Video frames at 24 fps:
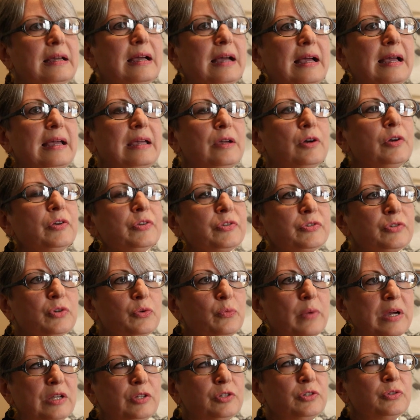I also
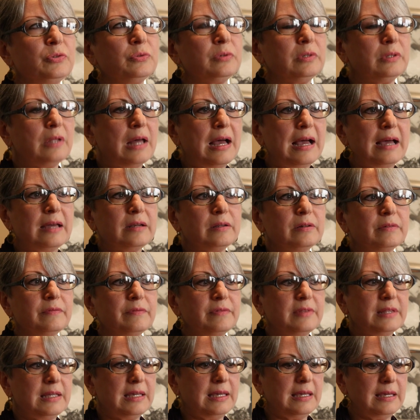went to a lot of
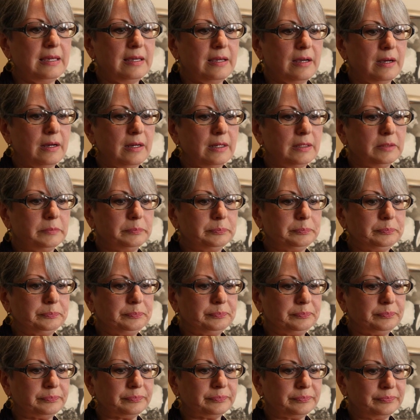the... Um,
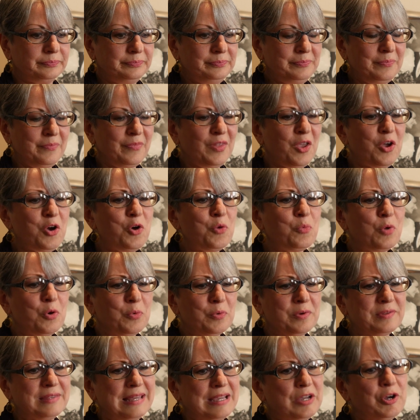oh, what
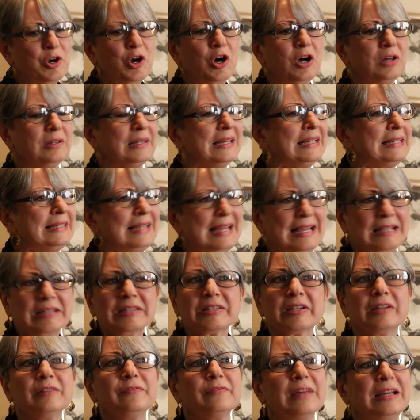were they called, like dance
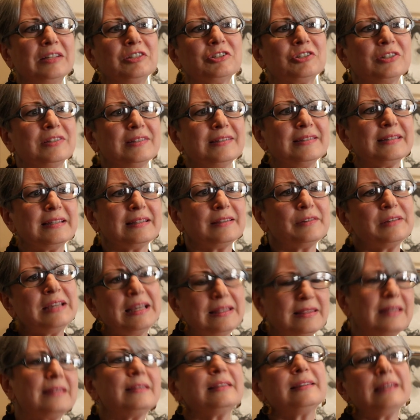conventions? The,
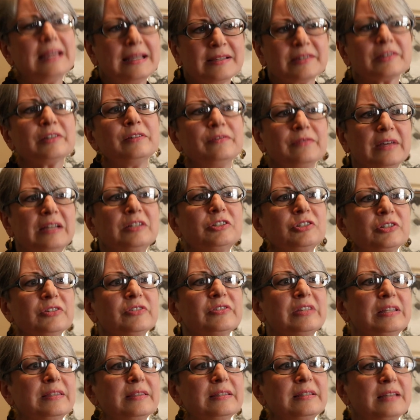the, the dance conventions
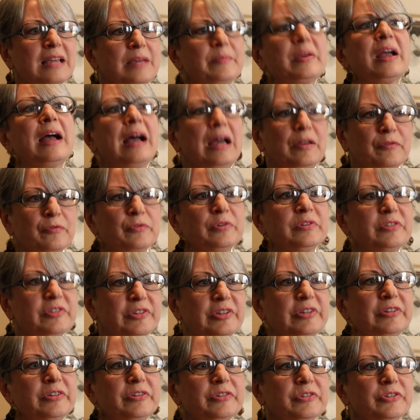at the time,
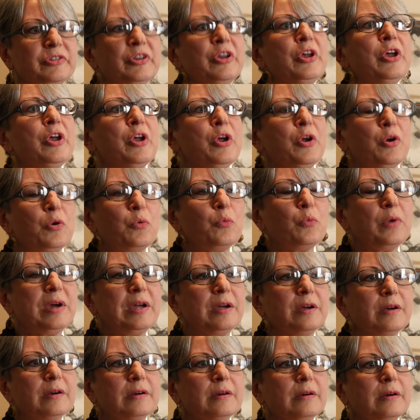conferences,
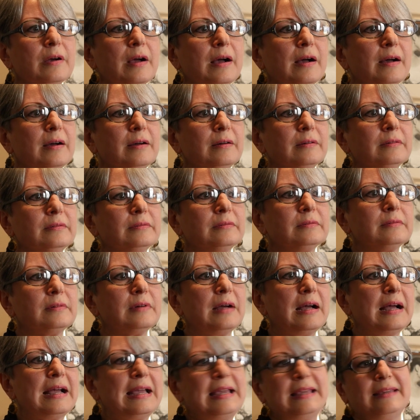where uh,
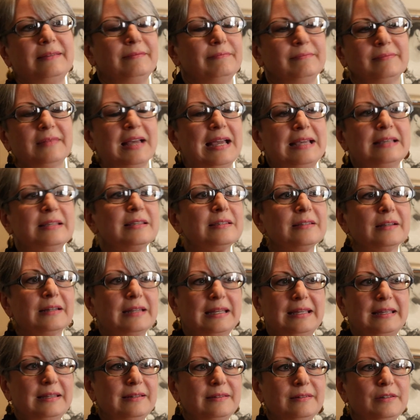I, I
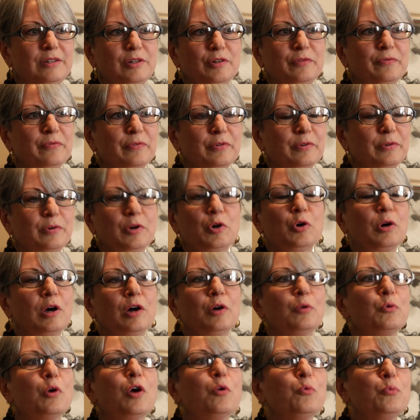studied, you know, for a,
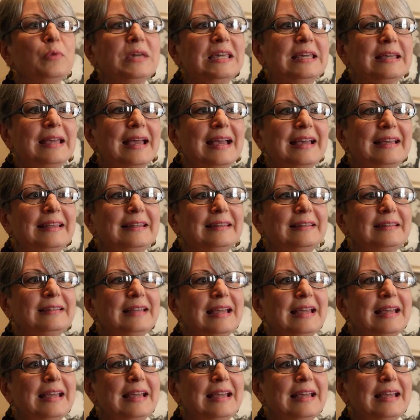a, a weekend